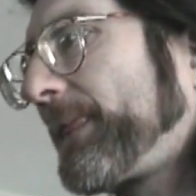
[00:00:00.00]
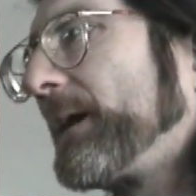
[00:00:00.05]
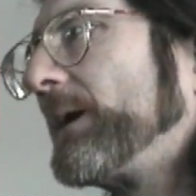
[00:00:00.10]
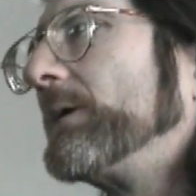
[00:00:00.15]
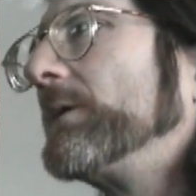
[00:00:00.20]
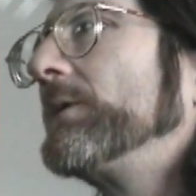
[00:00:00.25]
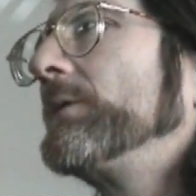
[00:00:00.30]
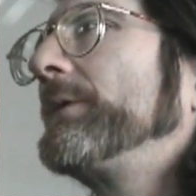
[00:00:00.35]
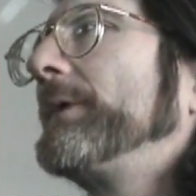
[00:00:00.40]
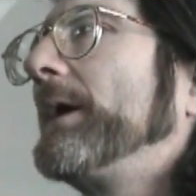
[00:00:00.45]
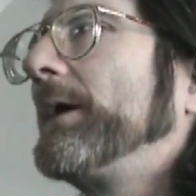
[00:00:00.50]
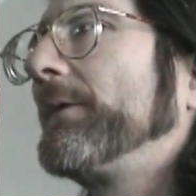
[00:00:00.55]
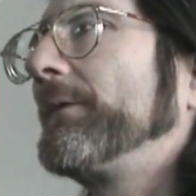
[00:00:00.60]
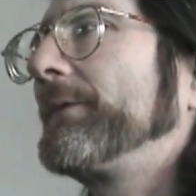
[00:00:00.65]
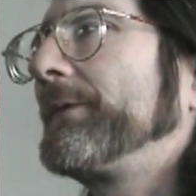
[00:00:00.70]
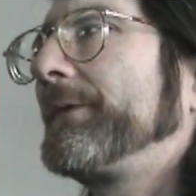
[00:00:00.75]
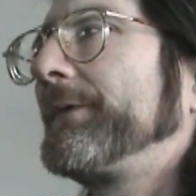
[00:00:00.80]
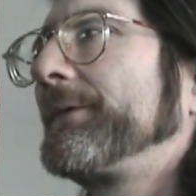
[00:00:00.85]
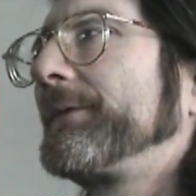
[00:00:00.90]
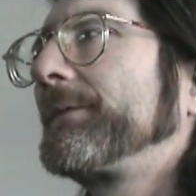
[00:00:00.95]
who
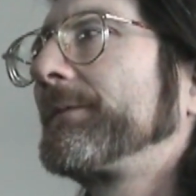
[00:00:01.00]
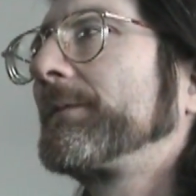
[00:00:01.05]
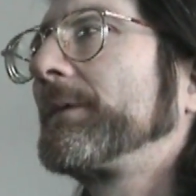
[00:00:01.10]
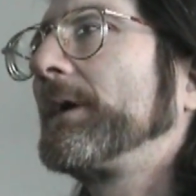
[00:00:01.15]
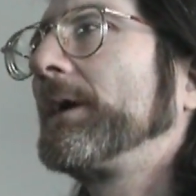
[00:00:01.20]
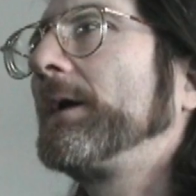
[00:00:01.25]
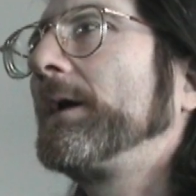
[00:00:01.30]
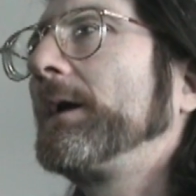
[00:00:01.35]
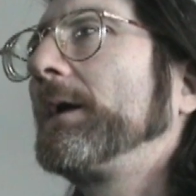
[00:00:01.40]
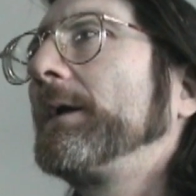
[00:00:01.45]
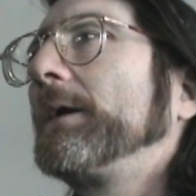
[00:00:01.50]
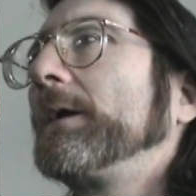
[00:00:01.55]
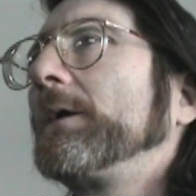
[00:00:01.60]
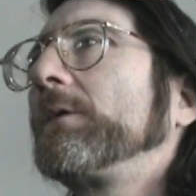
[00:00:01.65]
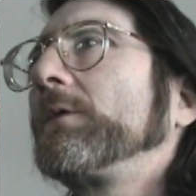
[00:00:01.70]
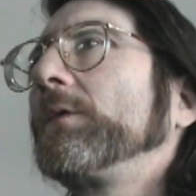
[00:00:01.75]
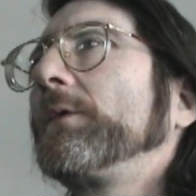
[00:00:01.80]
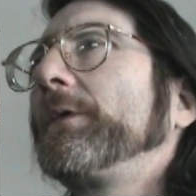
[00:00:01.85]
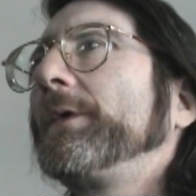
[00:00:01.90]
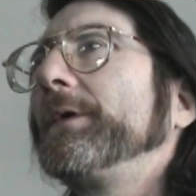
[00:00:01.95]
knows? I
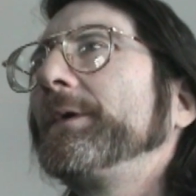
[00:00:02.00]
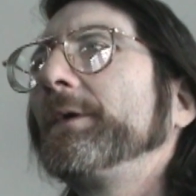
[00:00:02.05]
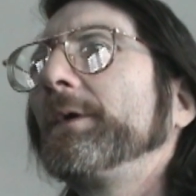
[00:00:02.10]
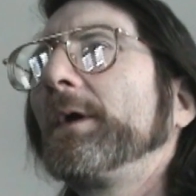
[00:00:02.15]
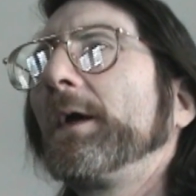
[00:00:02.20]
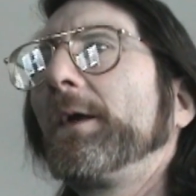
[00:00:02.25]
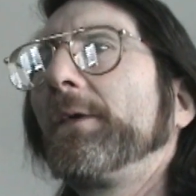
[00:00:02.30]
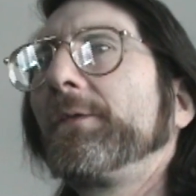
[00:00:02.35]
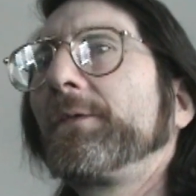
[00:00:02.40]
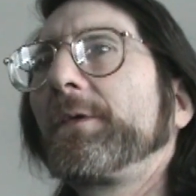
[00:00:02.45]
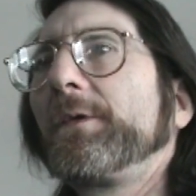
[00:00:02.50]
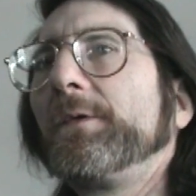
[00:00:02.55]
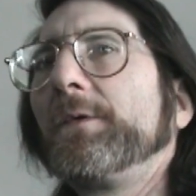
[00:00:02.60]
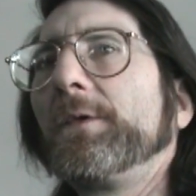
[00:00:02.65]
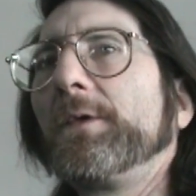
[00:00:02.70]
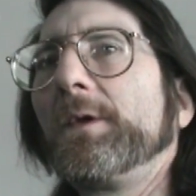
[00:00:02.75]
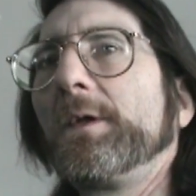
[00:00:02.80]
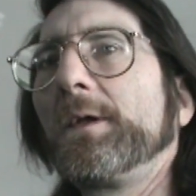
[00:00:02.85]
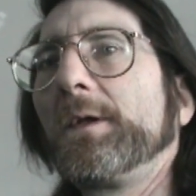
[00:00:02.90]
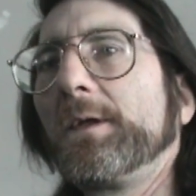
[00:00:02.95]
know that you guys can
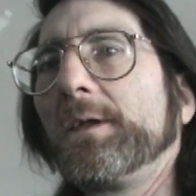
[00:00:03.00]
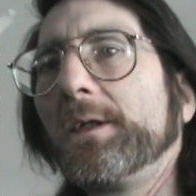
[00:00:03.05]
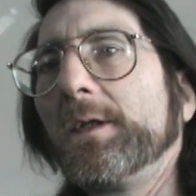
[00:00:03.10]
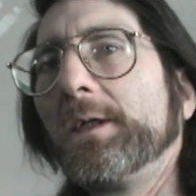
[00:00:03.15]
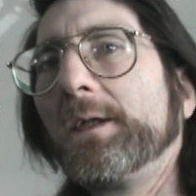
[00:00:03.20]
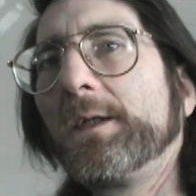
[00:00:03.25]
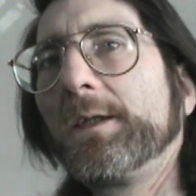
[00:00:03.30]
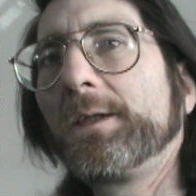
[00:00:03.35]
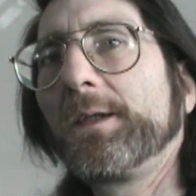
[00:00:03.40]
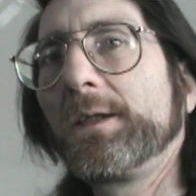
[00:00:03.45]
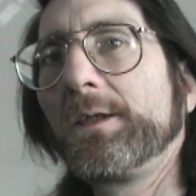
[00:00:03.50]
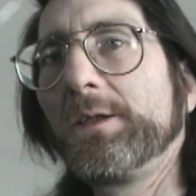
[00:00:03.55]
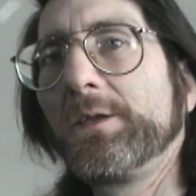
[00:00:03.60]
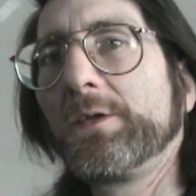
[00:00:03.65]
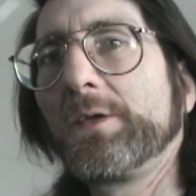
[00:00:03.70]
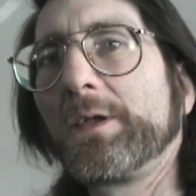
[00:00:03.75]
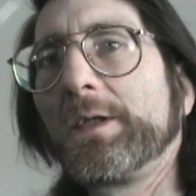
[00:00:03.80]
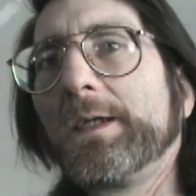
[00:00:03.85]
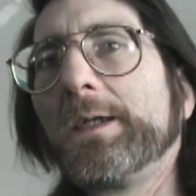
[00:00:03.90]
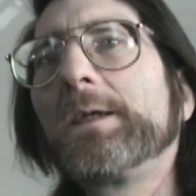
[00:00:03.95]
deny anything
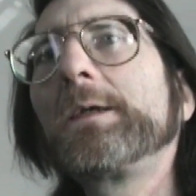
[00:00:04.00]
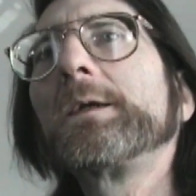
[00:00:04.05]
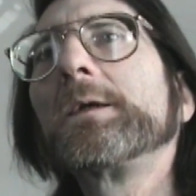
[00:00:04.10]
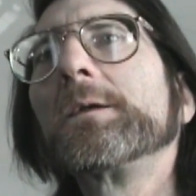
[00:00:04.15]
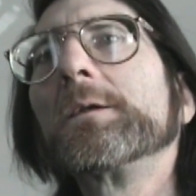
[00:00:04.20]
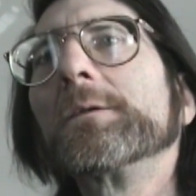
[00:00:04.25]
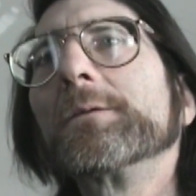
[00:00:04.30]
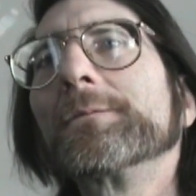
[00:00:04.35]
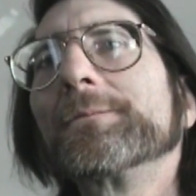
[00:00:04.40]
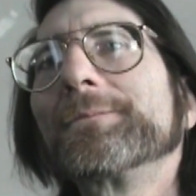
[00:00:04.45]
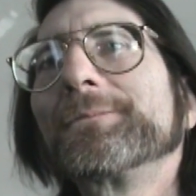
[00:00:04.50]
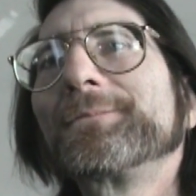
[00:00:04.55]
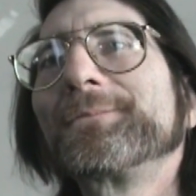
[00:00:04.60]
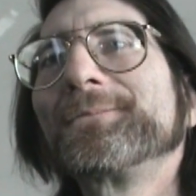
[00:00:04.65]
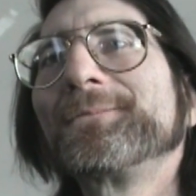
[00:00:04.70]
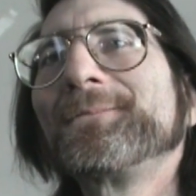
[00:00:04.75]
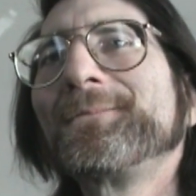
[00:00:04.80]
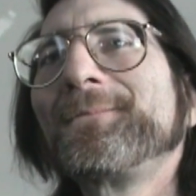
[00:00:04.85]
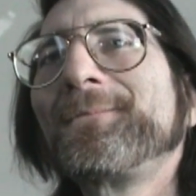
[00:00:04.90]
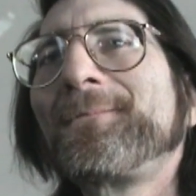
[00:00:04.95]
you like and
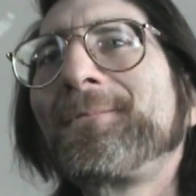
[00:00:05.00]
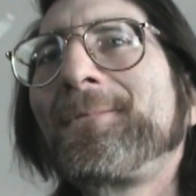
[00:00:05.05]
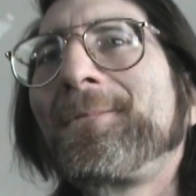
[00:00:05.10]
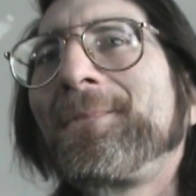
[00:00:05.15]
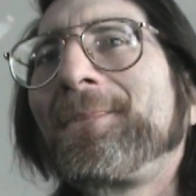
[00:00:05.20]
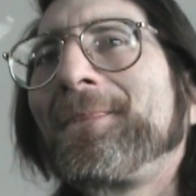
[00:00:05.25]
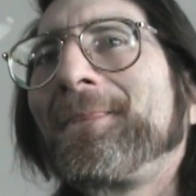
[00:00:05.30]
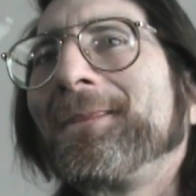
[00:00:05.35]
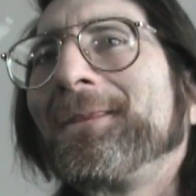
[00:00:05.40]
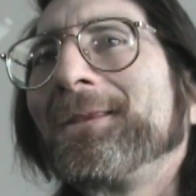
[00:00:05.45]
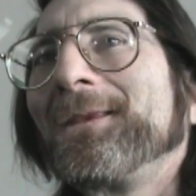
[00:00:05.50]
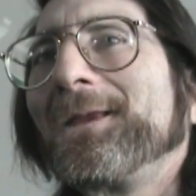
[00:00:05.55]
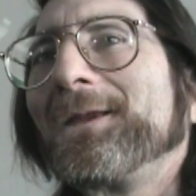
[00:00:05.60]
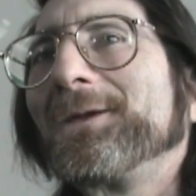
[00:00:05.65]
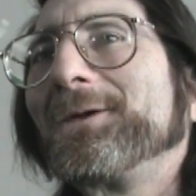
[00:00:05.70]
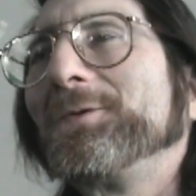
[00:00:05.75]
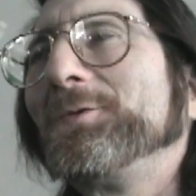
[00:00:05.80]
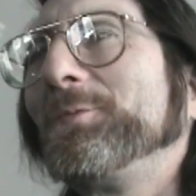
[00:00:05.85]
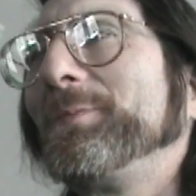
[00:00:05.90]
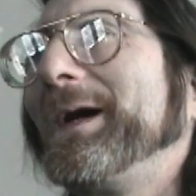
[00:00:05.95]

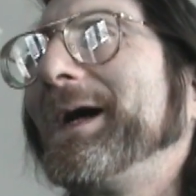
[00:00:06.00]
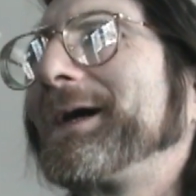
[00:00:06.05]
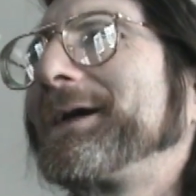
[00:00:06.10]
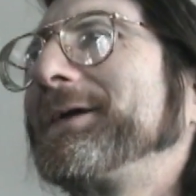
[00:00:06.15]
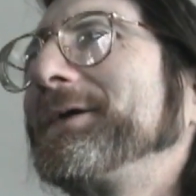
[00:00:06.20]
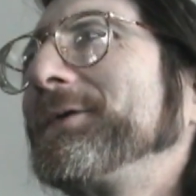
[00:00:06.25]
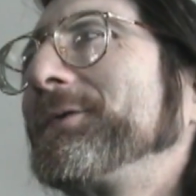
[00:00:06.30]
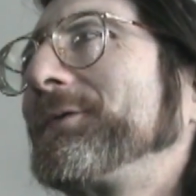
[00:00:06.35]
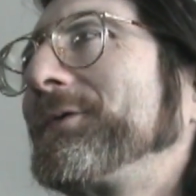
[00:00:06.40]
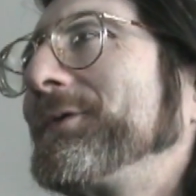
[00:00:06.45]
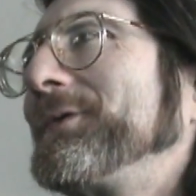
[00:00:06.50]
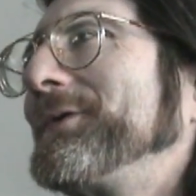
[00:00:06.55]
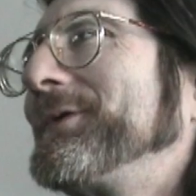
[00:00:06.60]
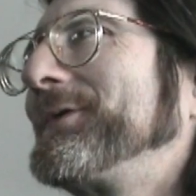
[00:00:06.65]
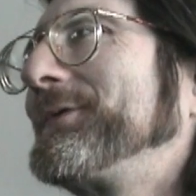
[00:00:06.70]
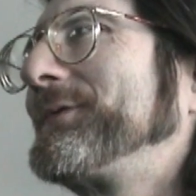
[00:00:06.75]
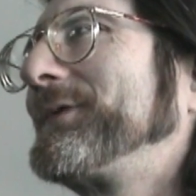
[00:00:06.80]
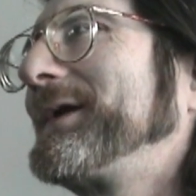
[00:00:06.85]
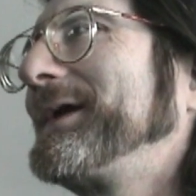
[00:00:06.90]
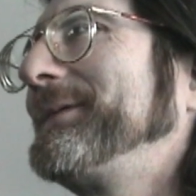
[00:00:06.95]
go back into the
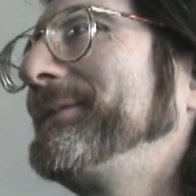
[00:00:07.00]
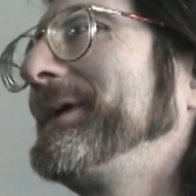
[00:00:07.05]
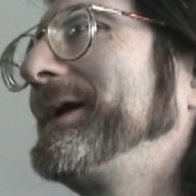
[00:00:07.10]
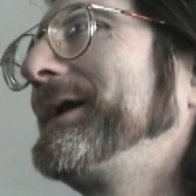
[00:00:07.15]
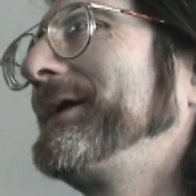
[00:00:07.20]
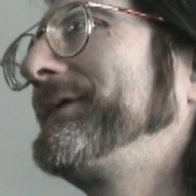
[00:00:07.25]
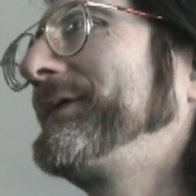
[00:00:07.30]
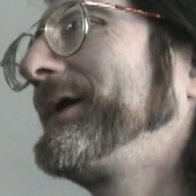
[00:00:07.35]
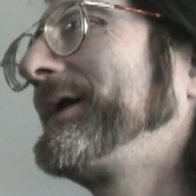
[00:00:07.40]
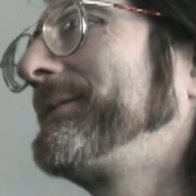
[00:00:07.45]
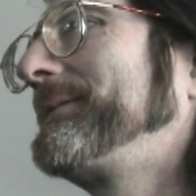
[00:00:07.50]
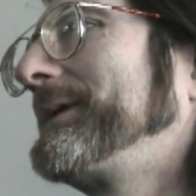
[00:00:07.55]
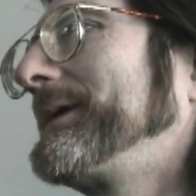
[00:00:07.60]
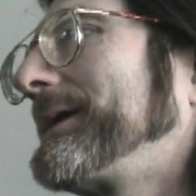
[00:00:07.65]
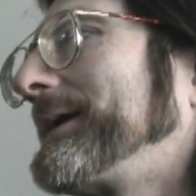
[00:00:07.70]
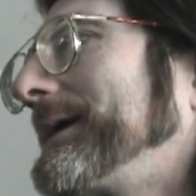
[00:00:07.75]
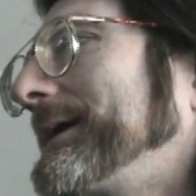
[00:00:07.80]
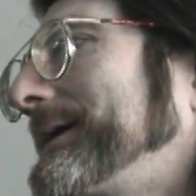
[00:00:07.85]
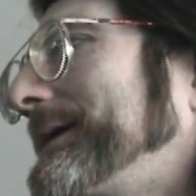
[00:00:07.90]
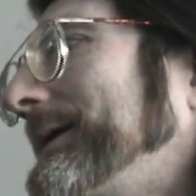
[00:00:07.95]
dream anytime you
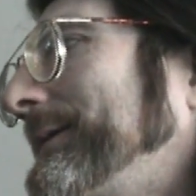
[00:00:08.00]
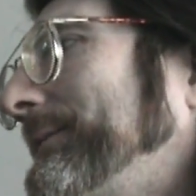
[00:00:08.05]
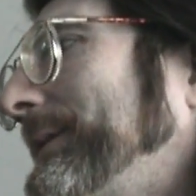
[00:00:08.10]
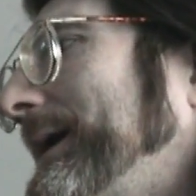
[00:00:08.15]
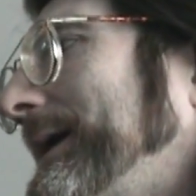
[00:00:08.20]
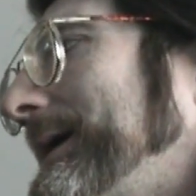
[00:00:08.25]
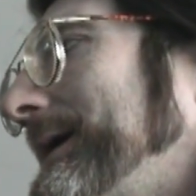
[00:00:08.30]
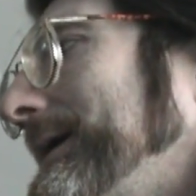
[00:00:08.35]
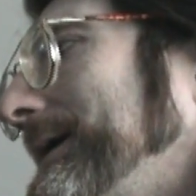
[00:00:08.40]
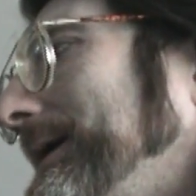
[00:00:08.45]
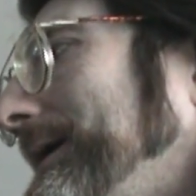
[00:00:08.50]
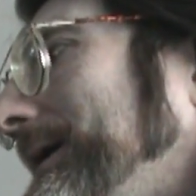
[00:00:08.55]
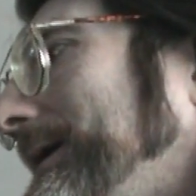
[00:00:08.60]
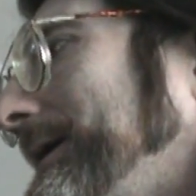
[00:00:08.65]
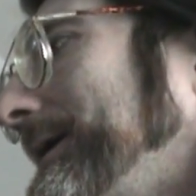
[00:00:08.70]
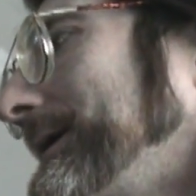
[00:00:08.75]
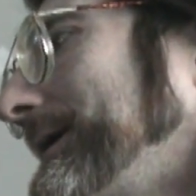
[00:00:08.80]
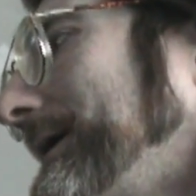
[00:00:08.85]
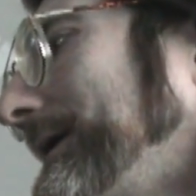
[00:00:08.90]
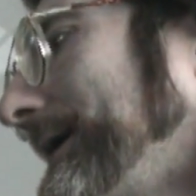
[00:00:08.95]
like, that making it clear